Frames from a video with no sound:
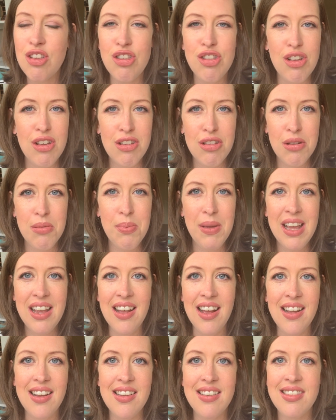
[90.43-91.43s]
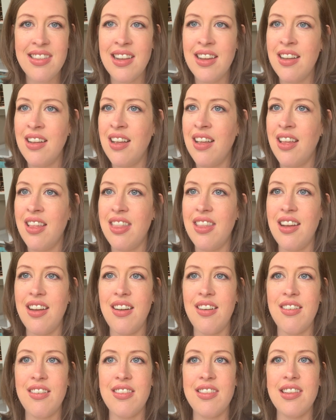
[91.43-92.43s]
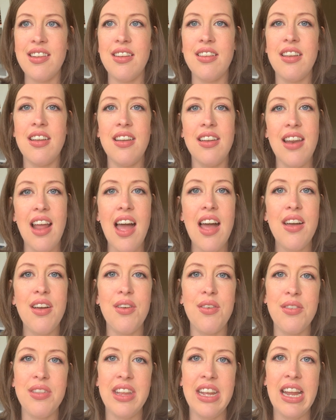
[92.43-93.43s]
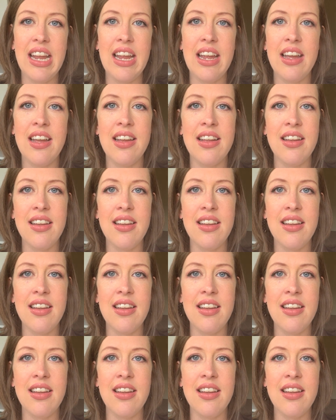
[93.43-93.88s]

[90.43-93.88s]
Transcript: just because there's not only